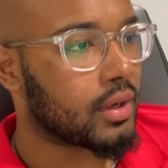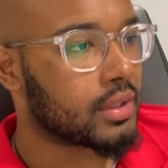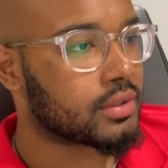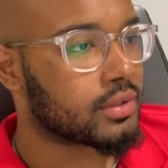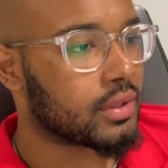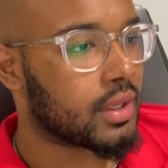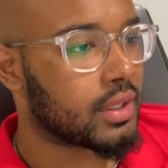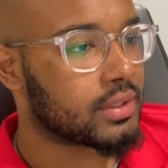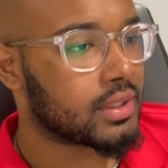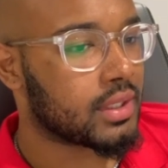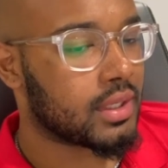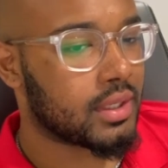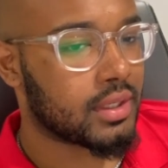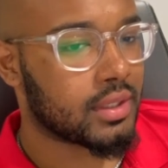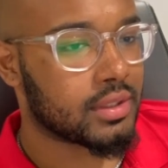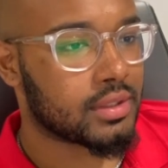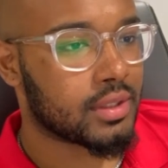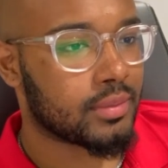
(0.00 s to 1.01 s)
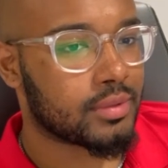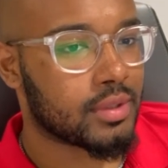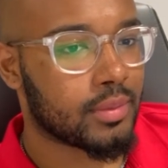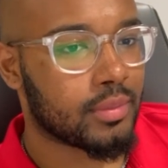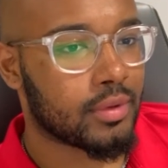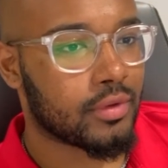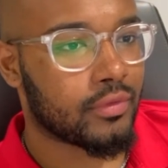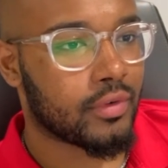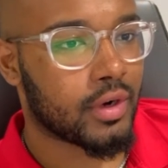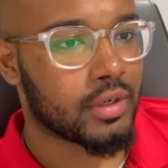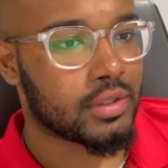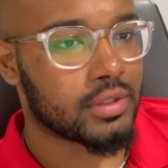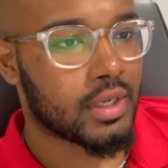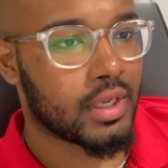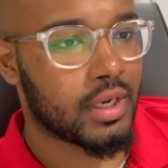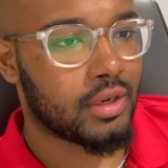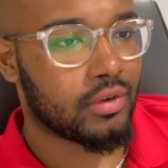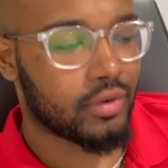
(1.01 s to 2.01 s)
Okay, so that's ending September the
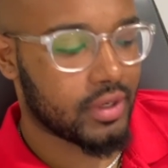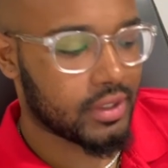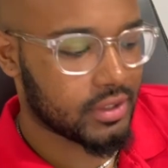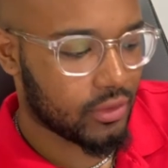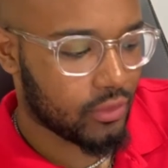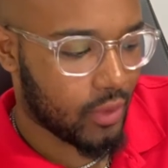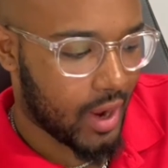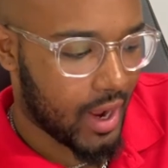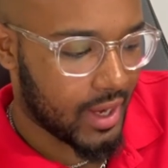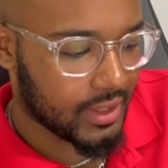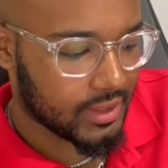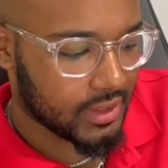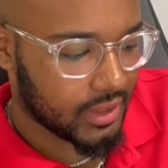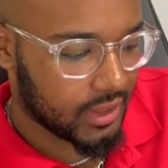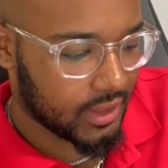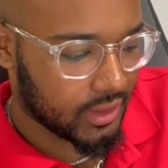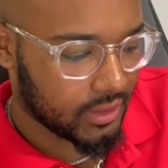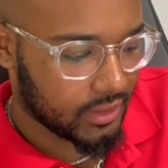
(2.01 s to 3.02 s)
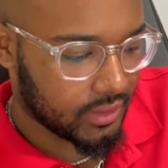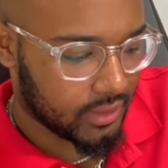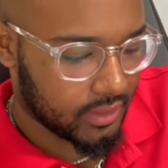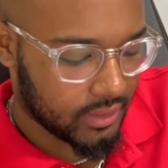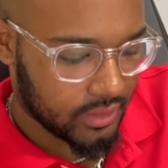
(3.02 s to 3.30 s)
1st. Any reason why it's ending?